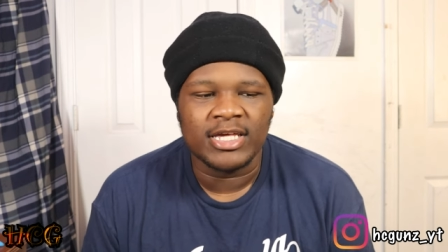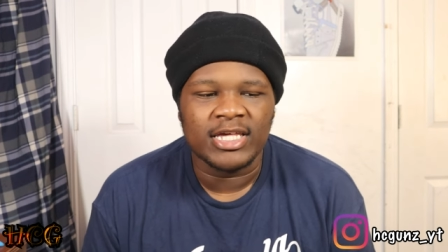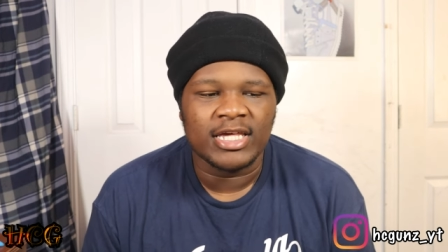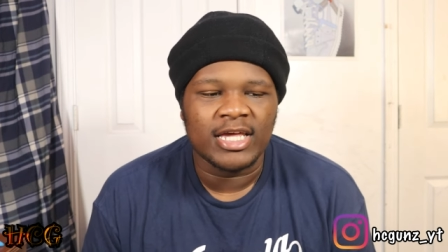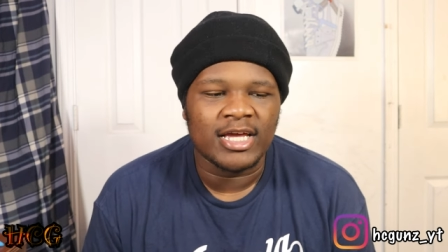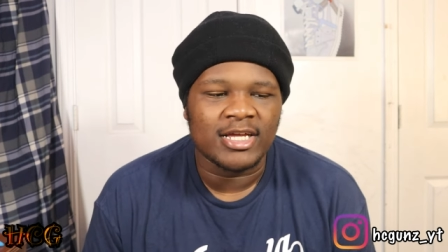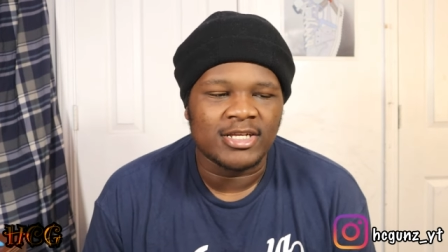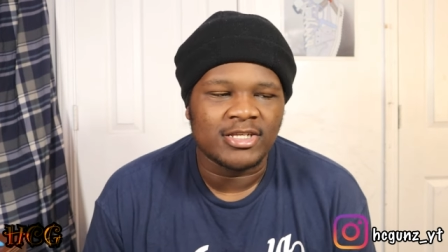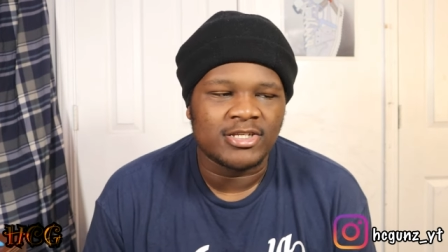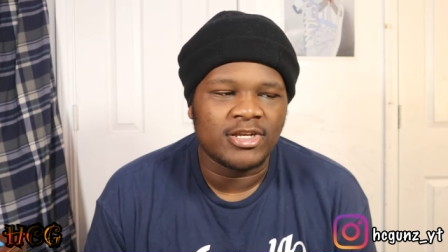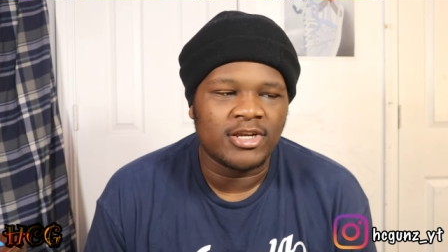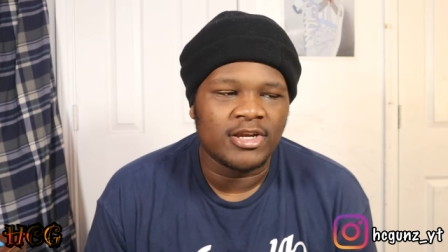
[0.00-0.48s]

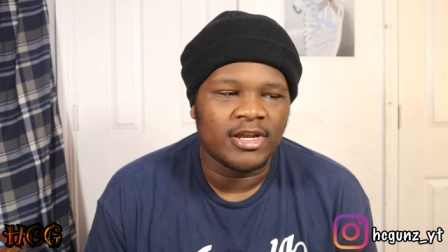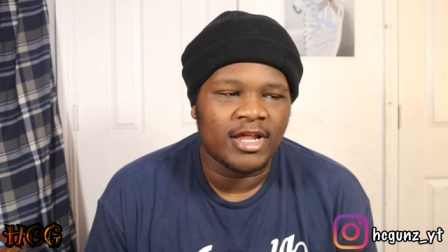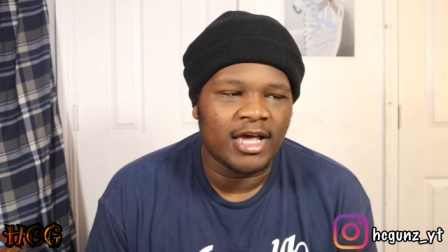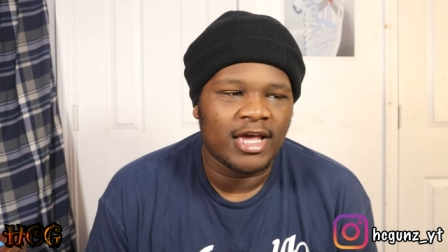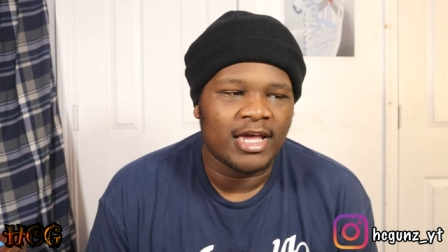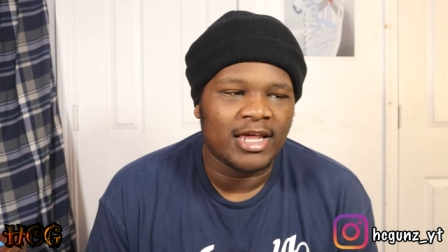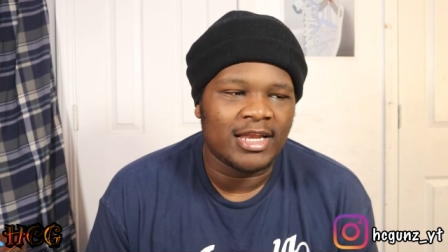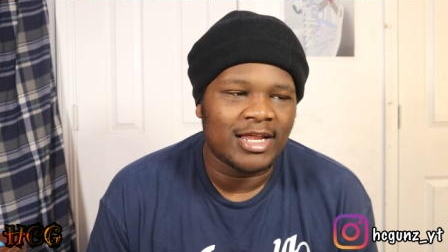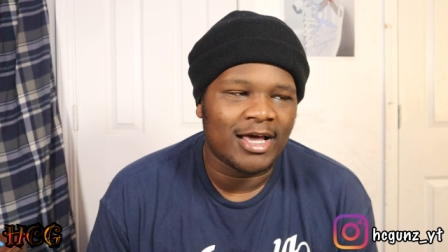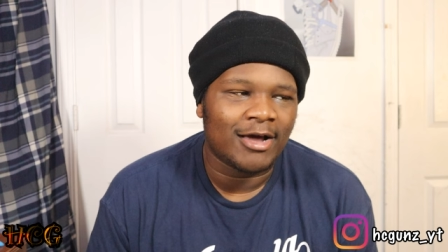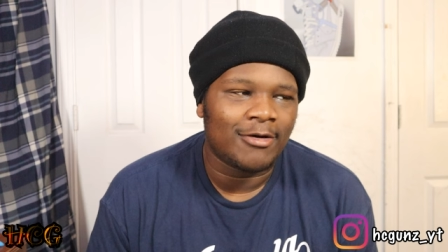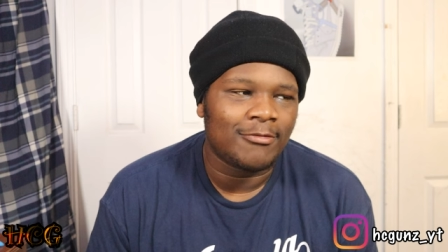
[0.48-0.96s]

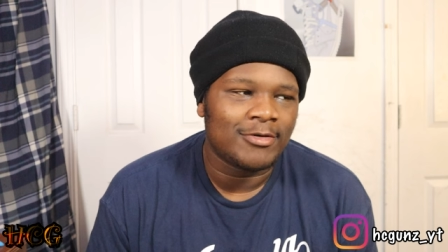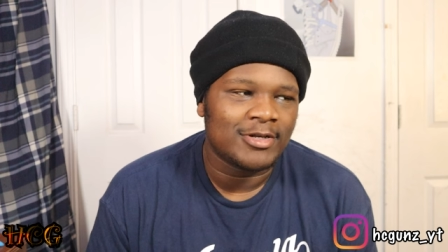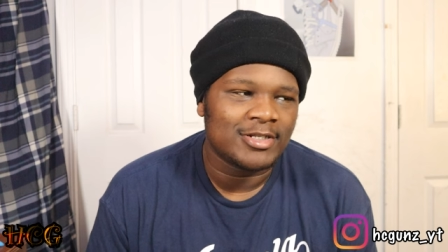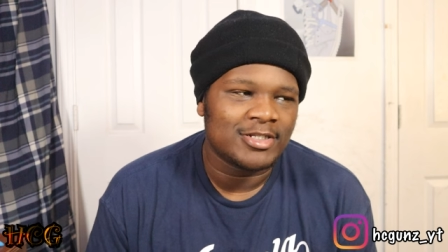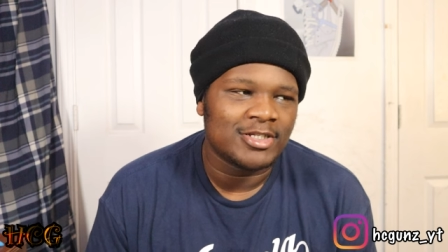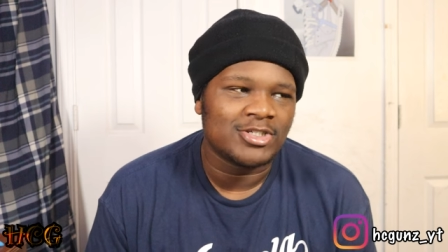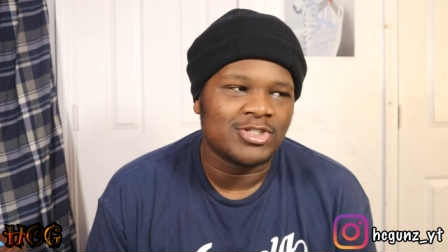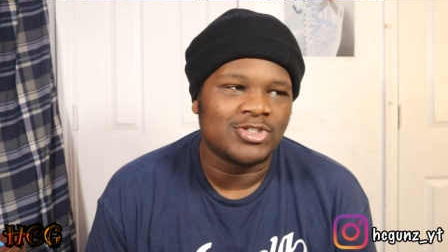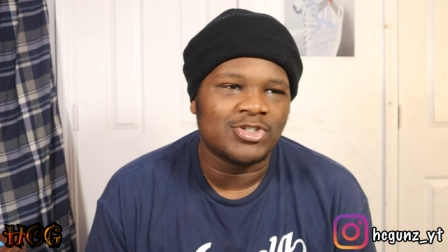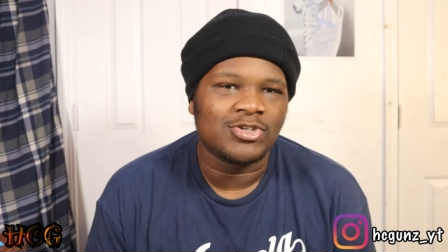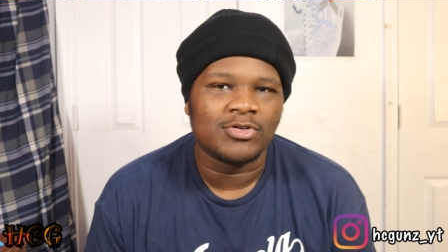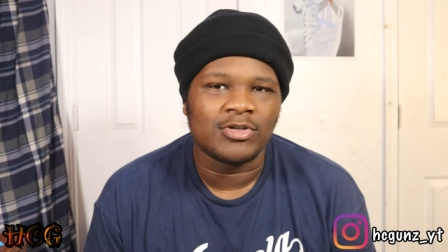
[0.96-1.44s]
yesterday and I went
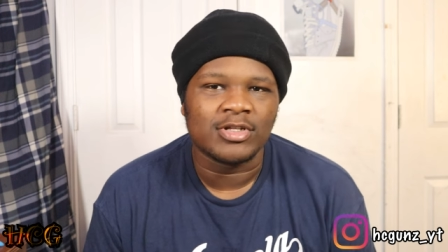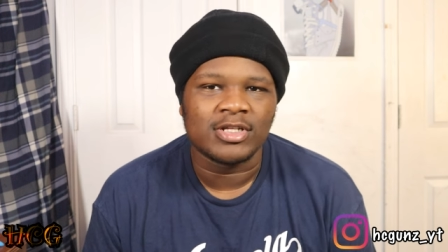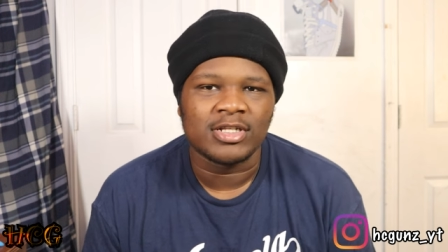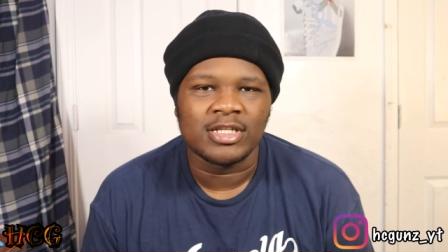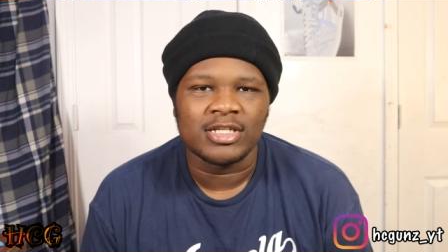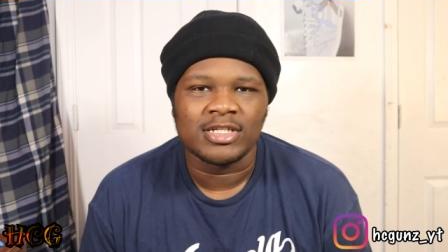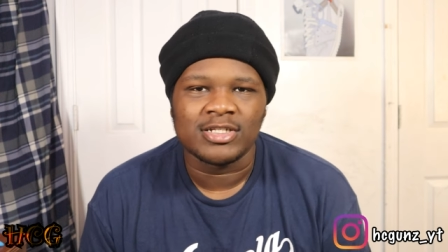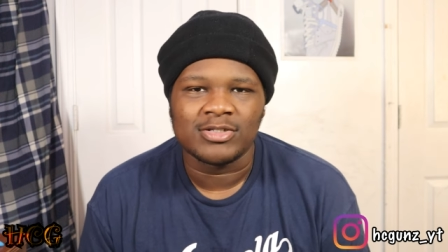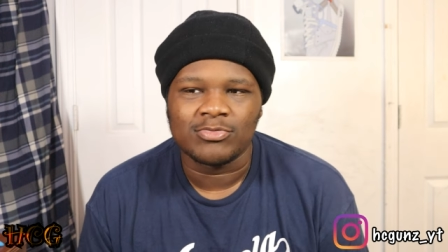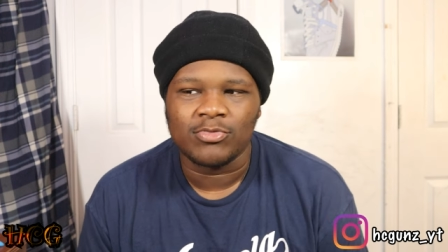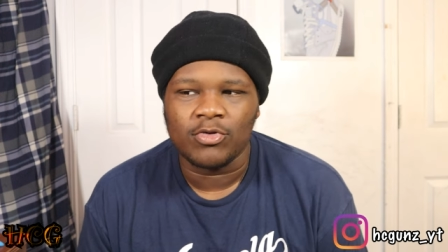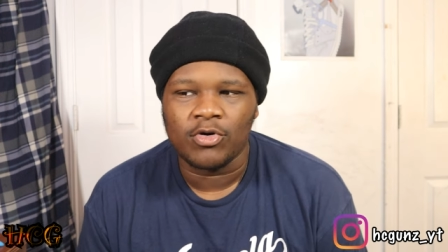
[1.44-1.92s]
to shoot it
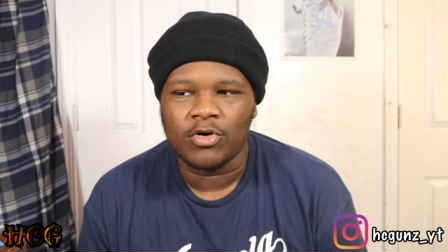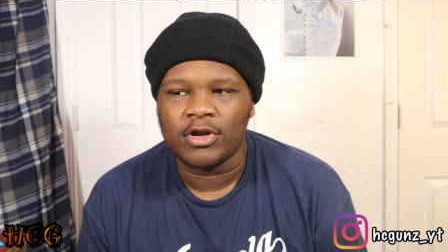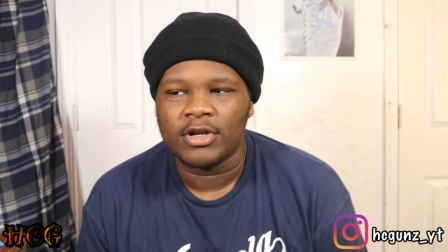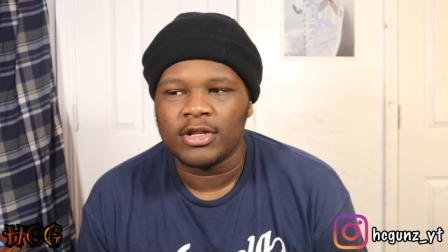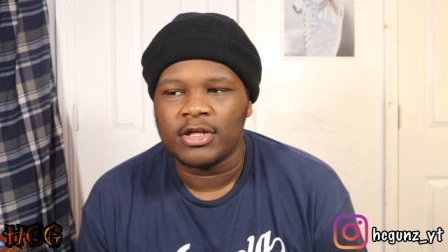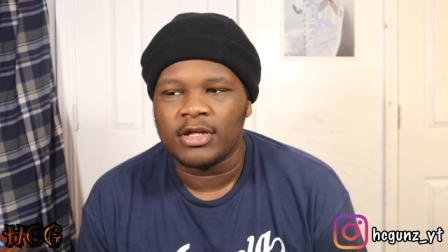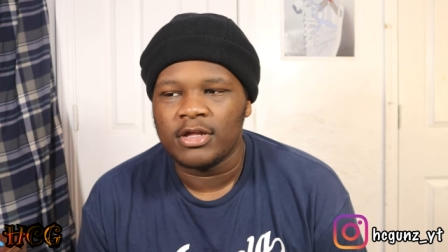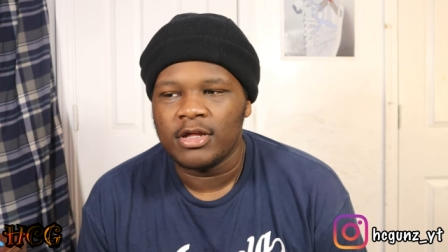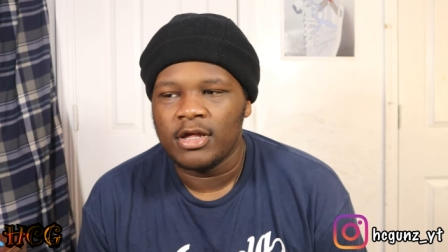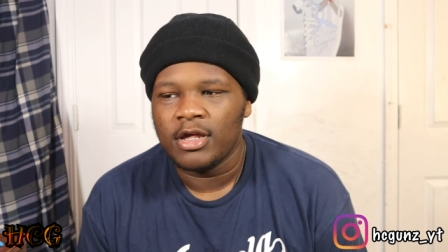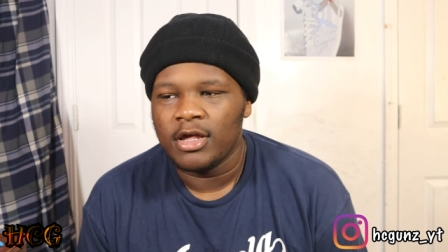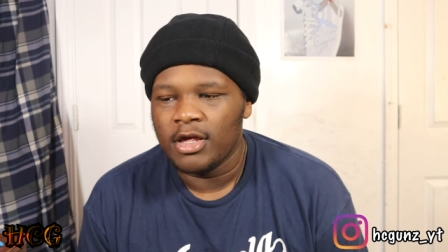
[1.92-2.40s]
this
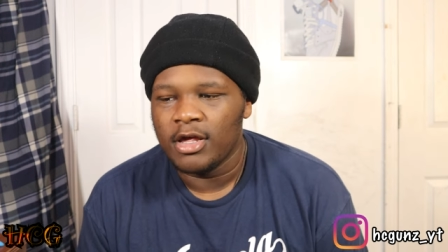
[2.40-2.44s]
morning.